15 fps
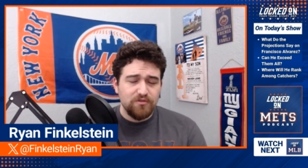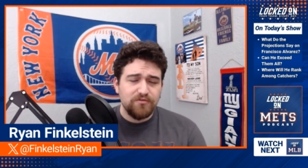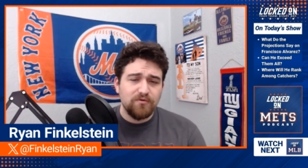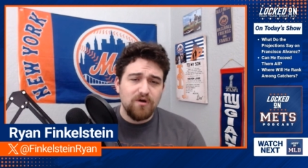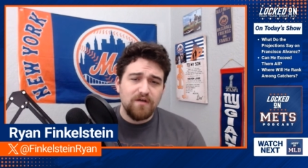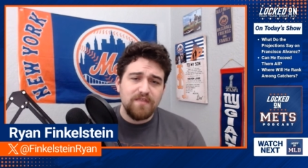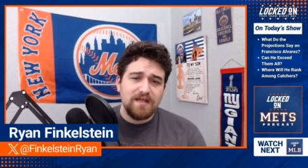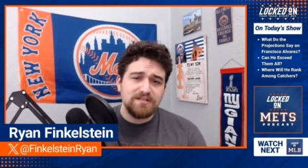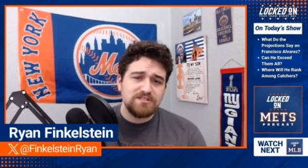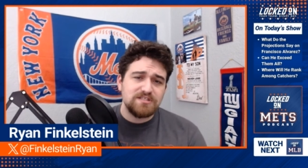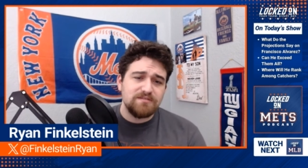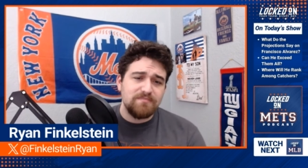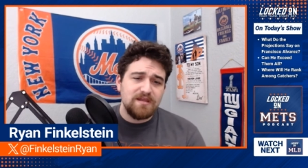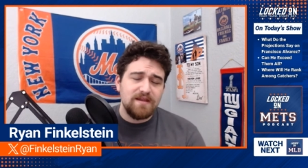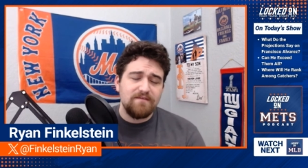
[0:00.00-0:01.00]
go through all that in just
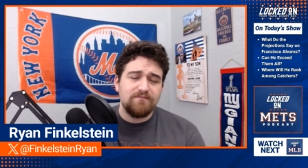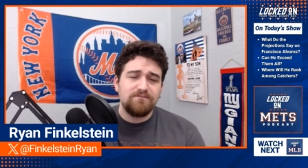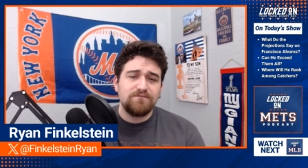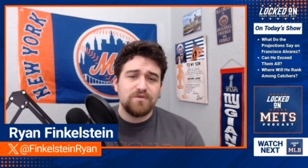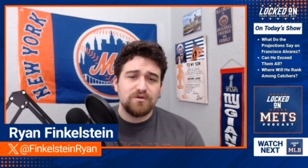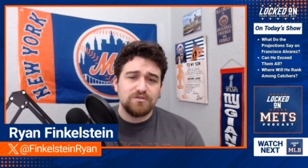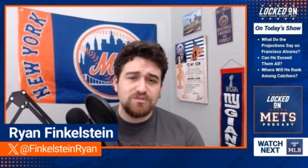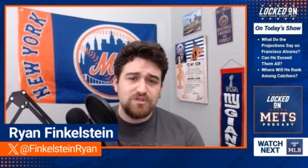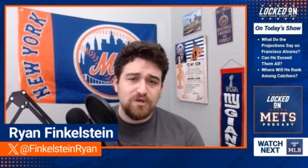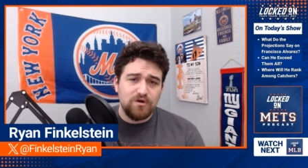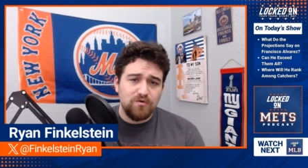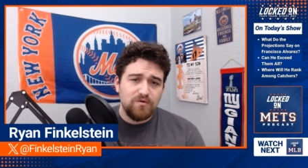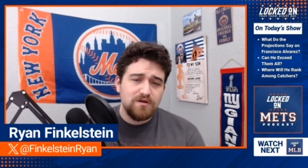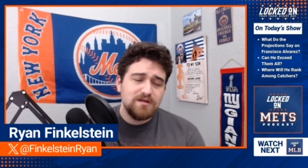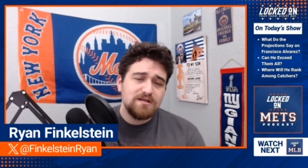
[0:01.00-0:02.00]
a minute. First,
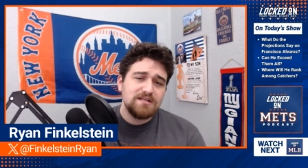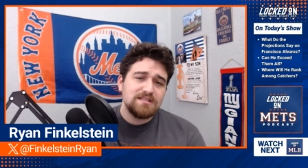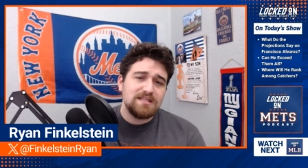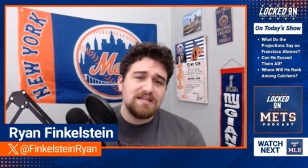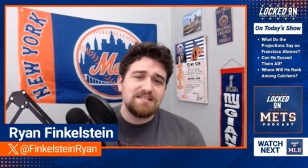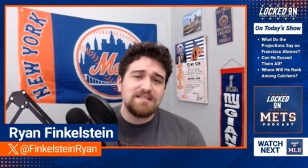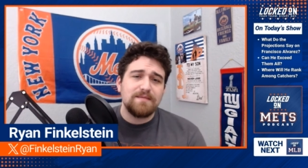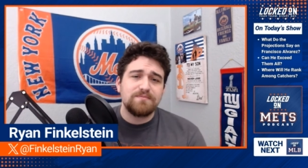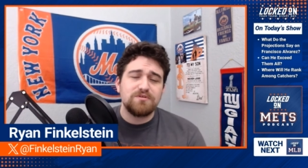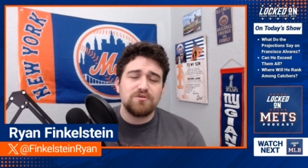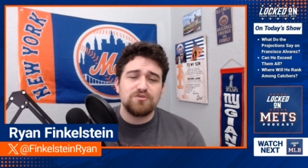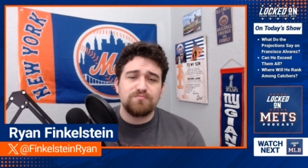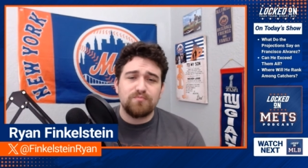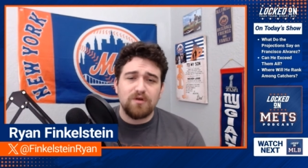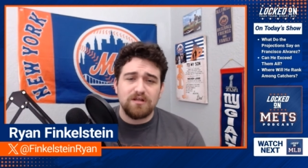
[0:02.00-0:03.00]
though, today's episode
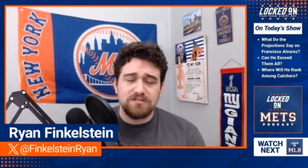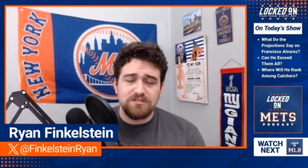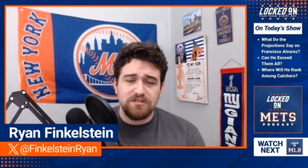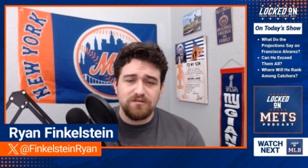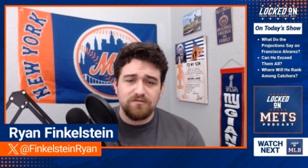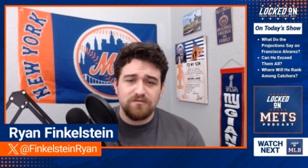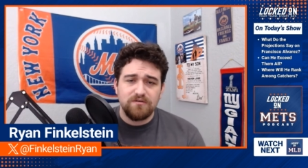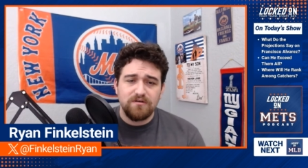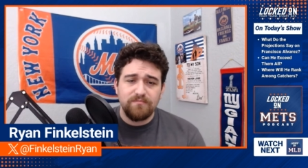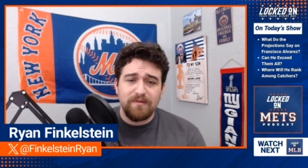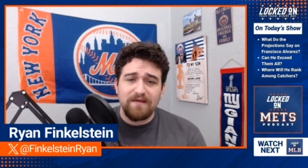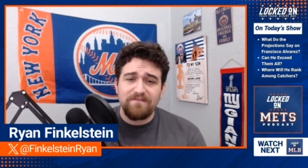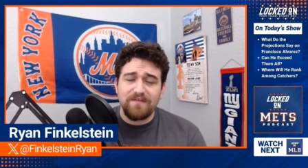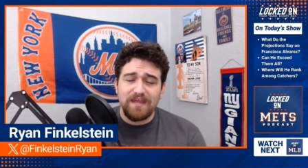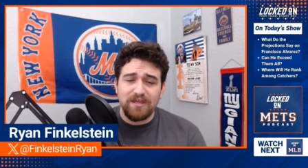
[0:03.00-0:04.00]
is brought to you
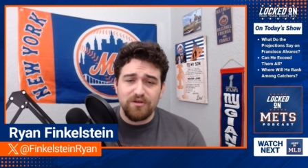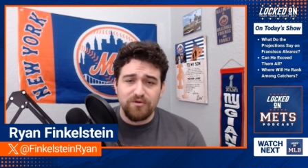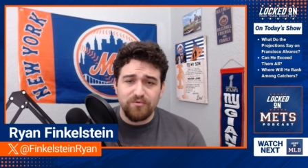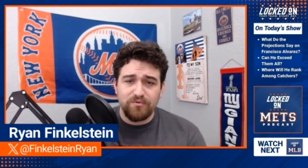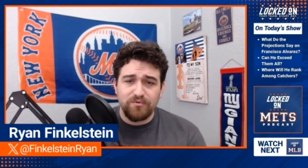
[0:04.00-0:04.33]
by FanDuel.